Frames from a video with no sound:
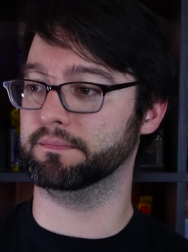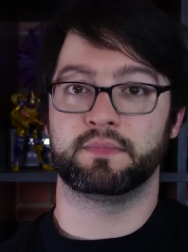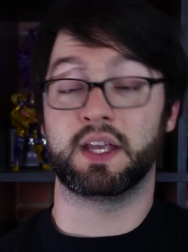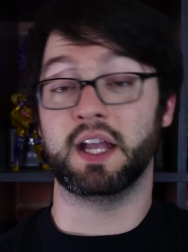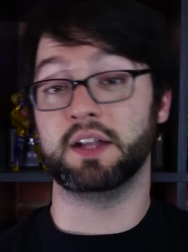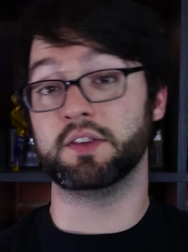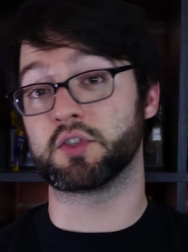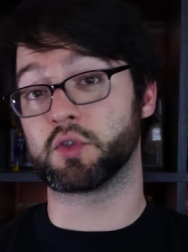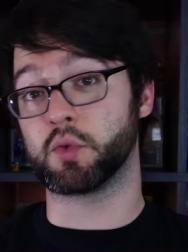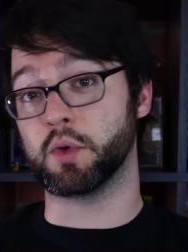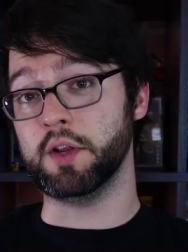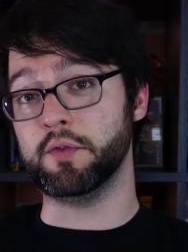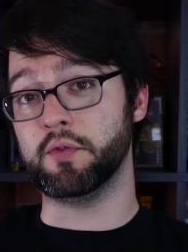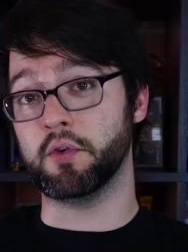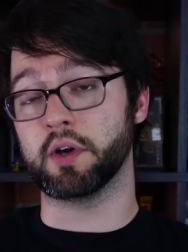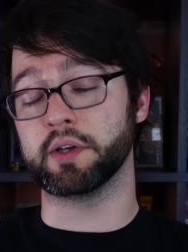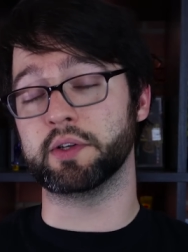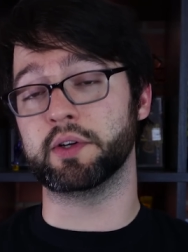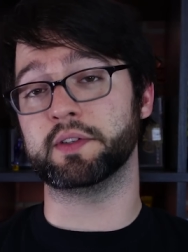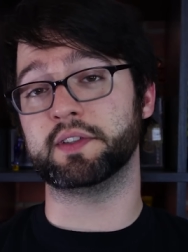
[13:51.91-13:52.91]
Gains
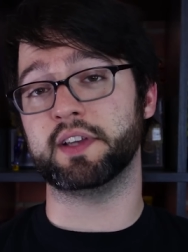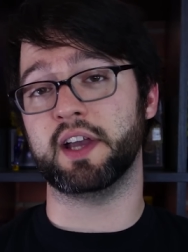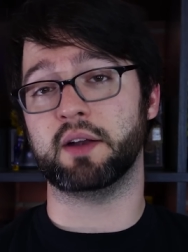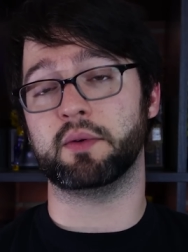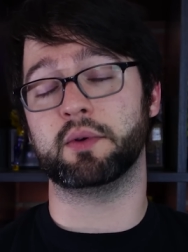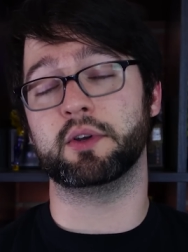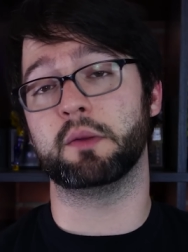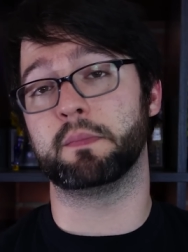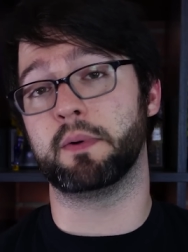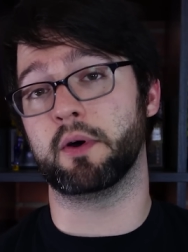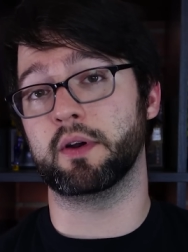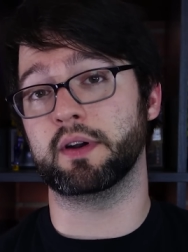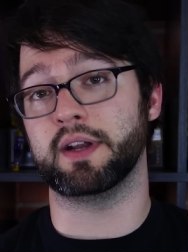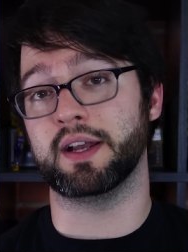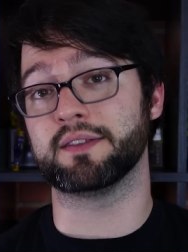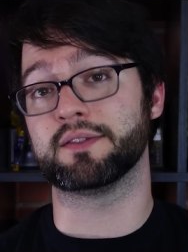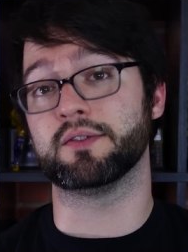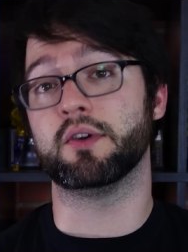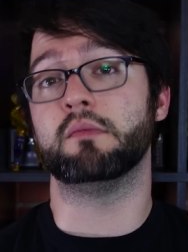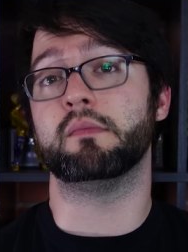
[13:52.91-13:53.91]
2400 attack while your opponent
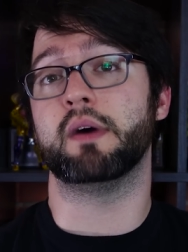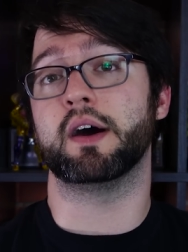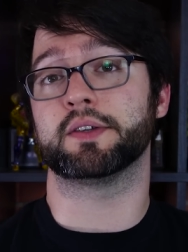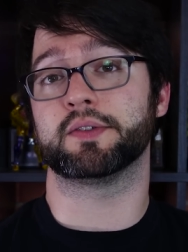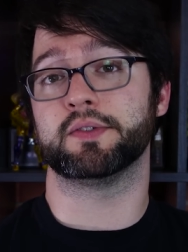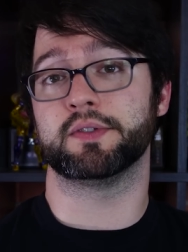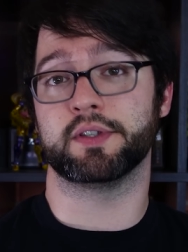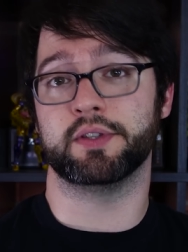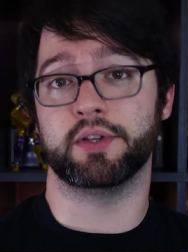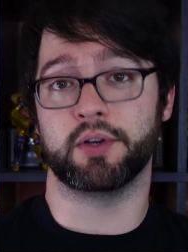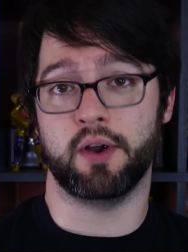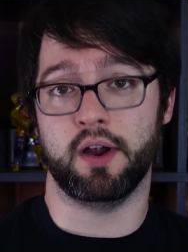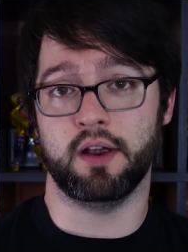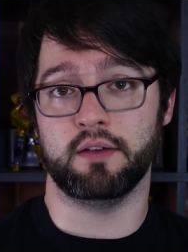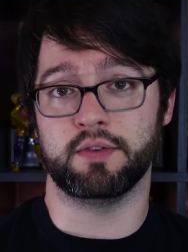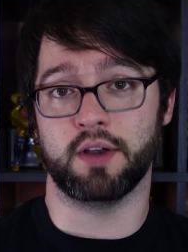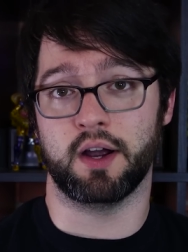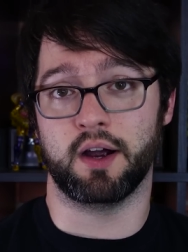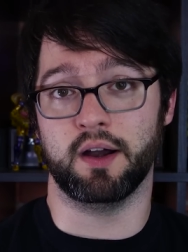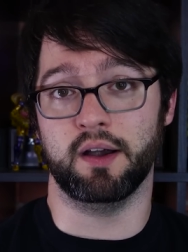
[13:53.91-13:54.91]
has no monsters in the
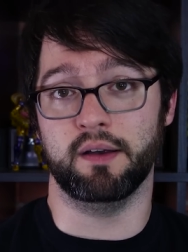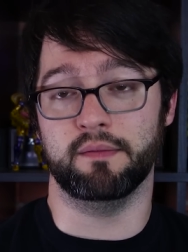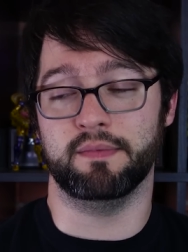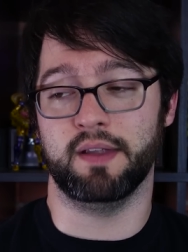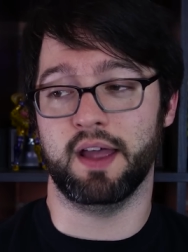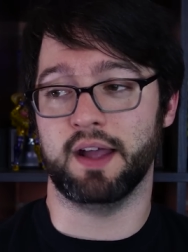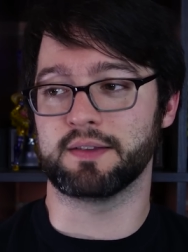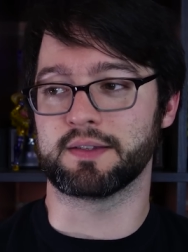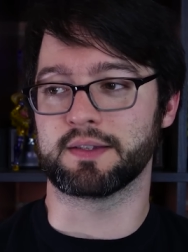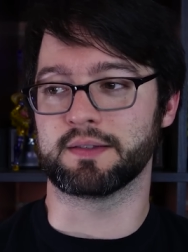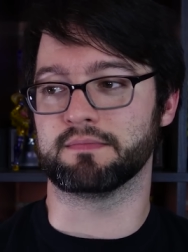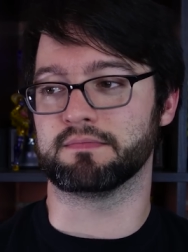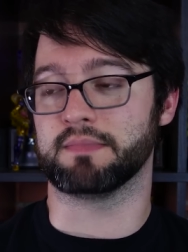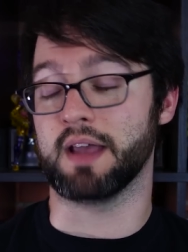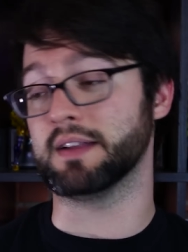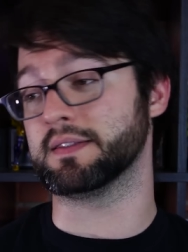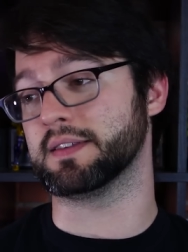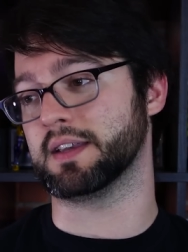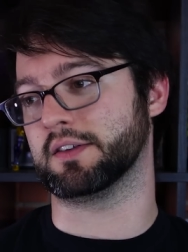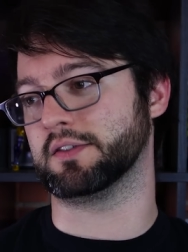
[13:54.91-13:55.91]
graveyard. That's
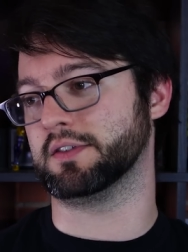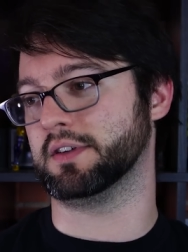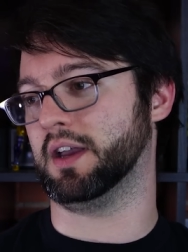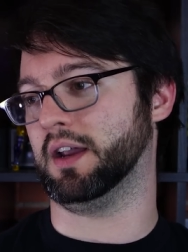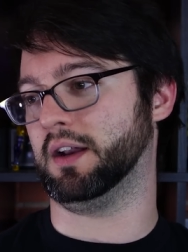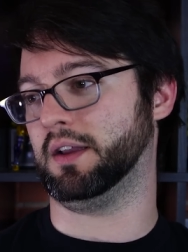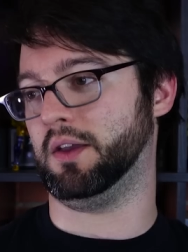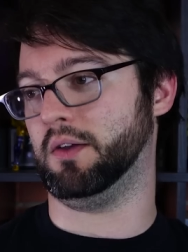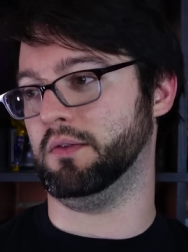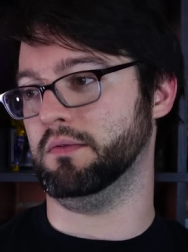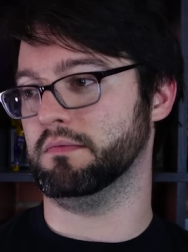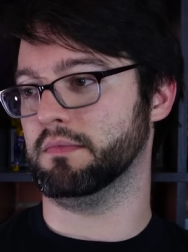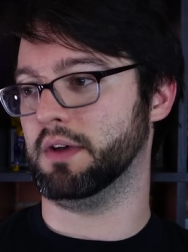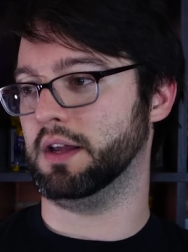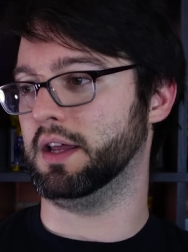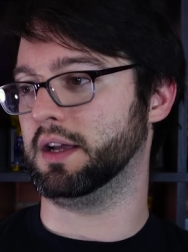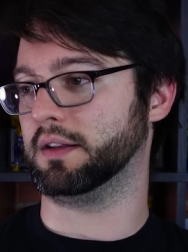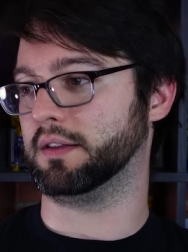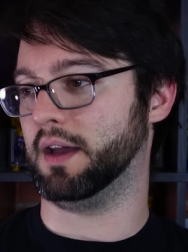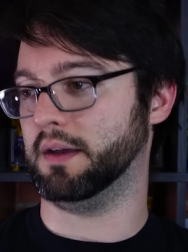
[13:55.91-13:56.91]
actually kind of cute. I
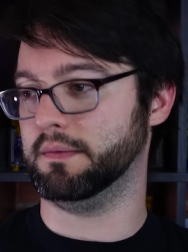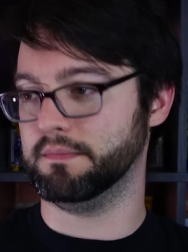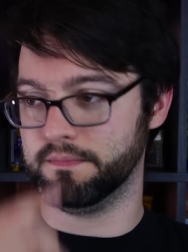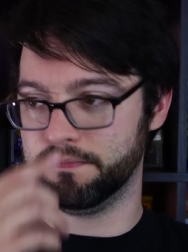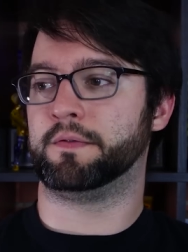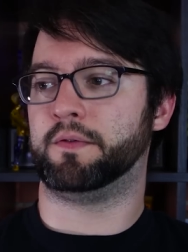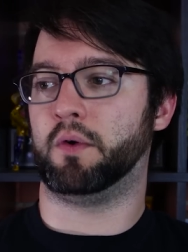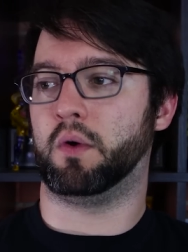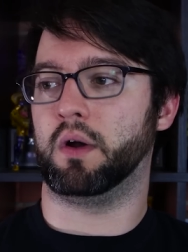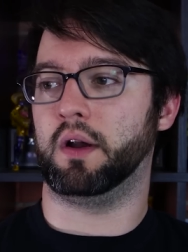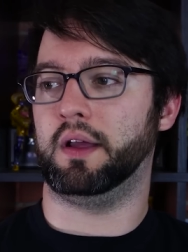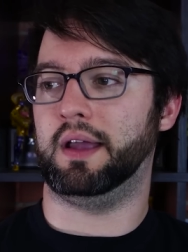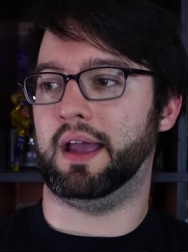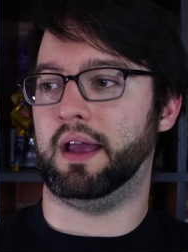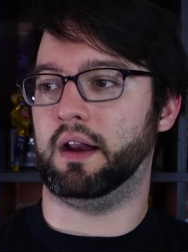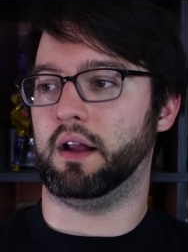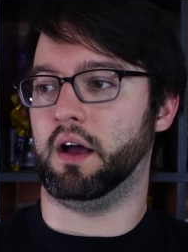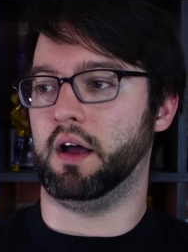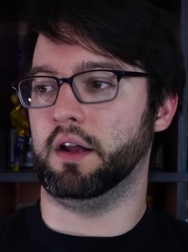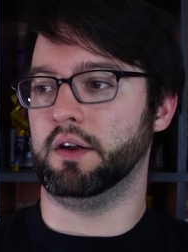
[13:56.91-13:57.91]
like that.
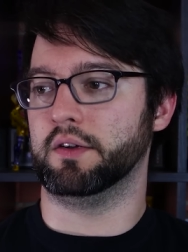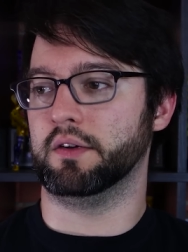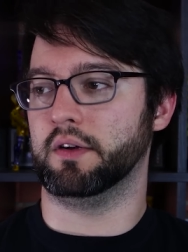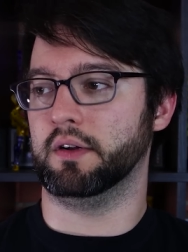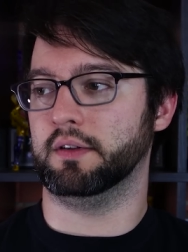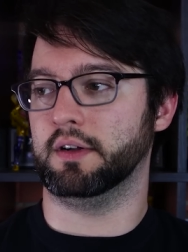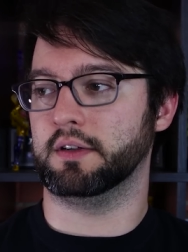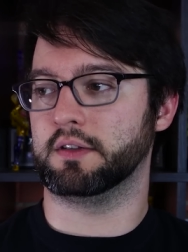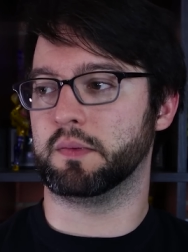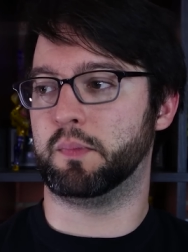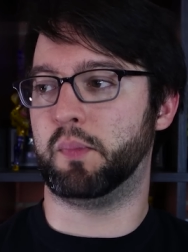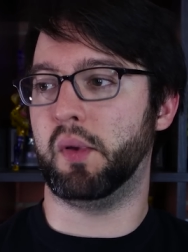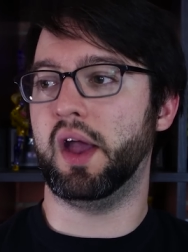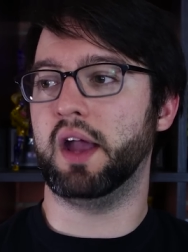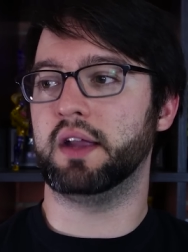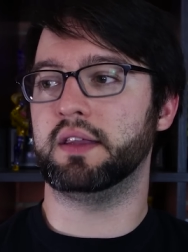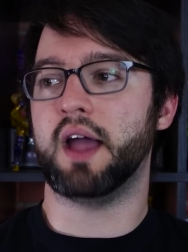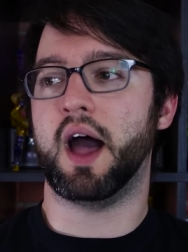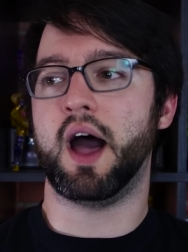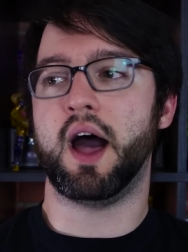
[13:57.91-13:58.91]
4800, that's a
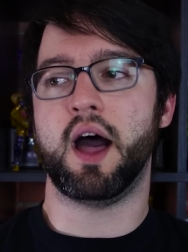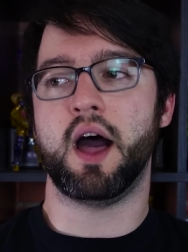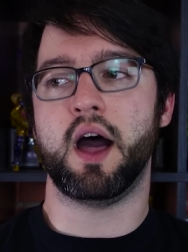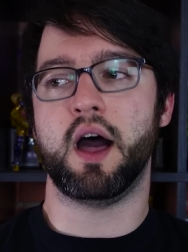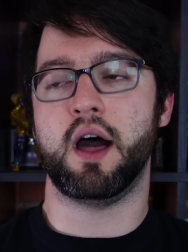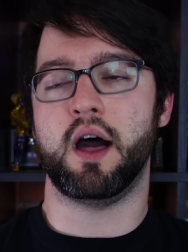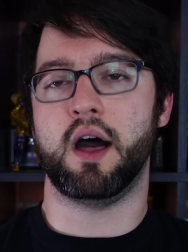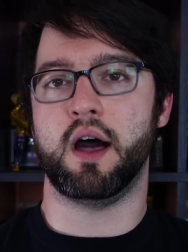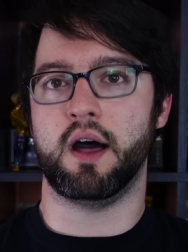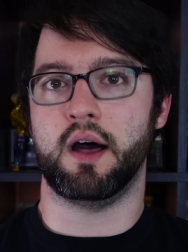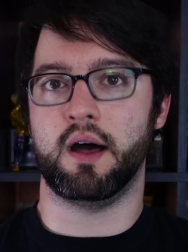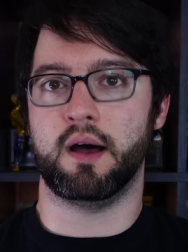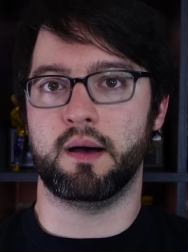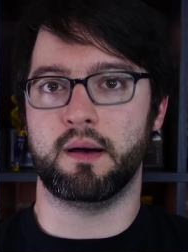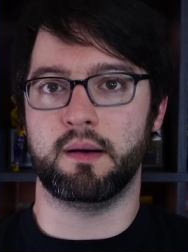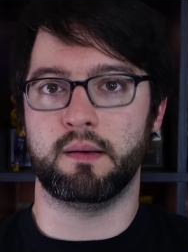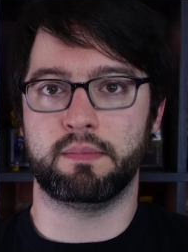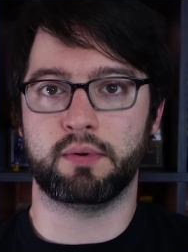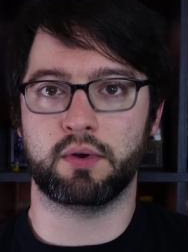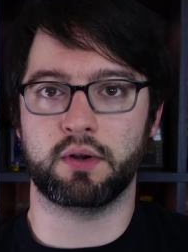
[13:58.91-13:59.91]
big
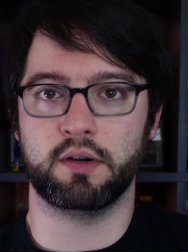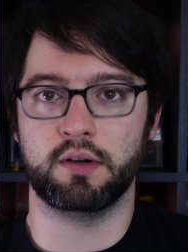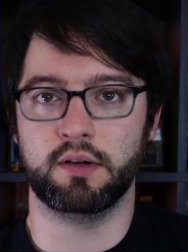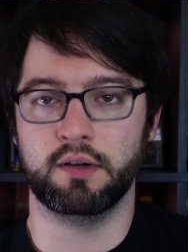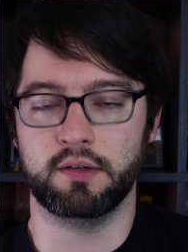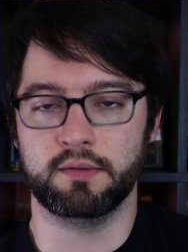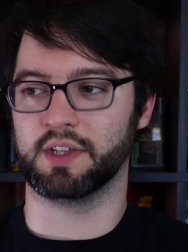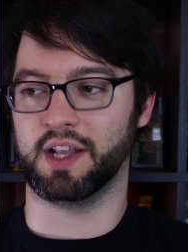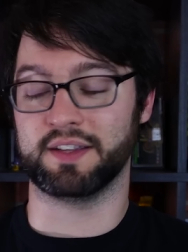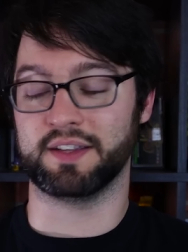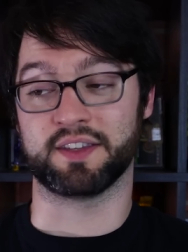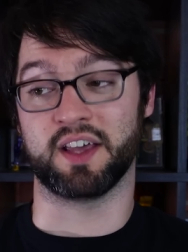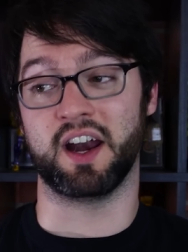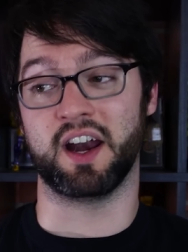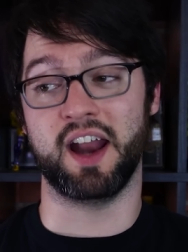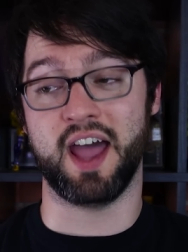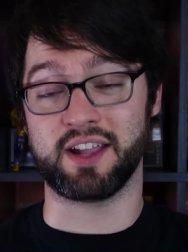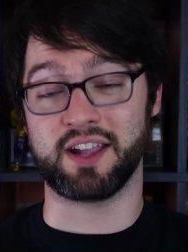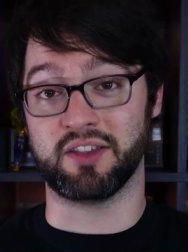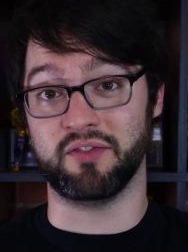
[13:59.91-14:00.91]
number. That's not
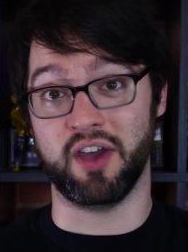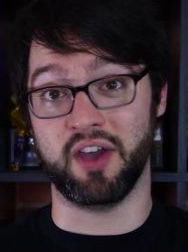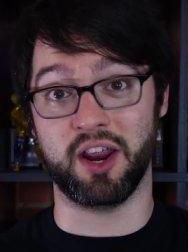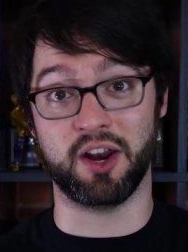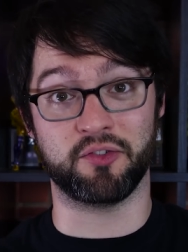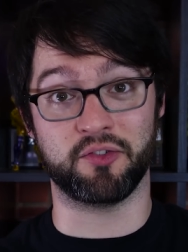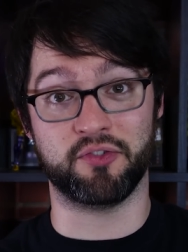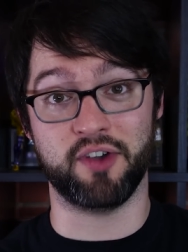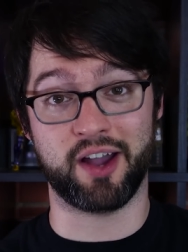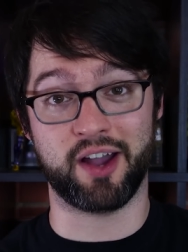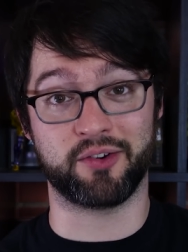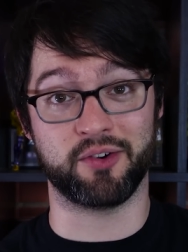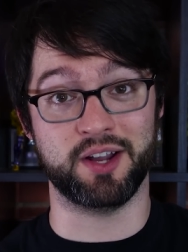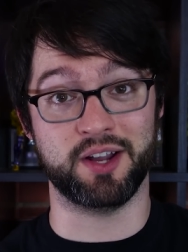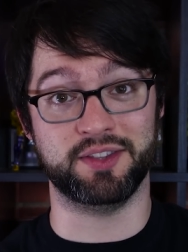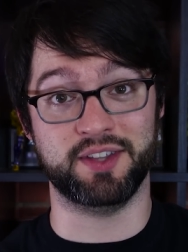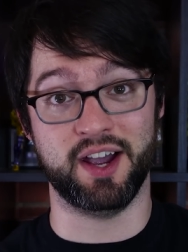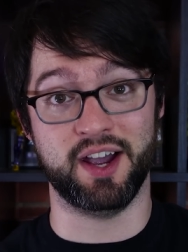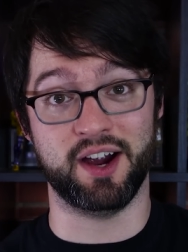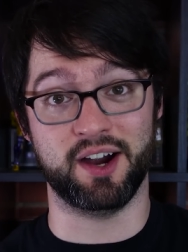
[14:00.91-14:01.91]
an activated effect
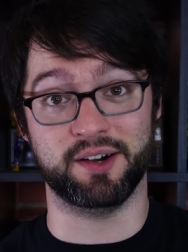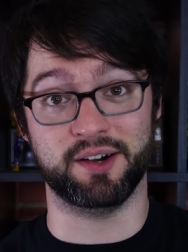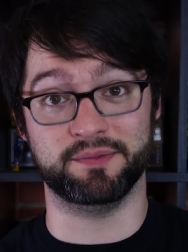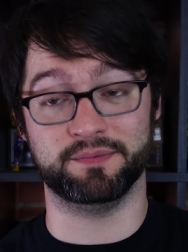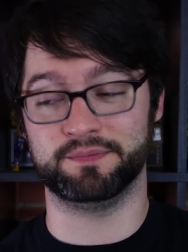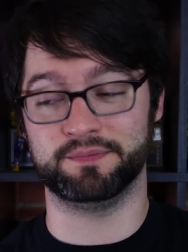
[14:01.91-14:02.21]
right there.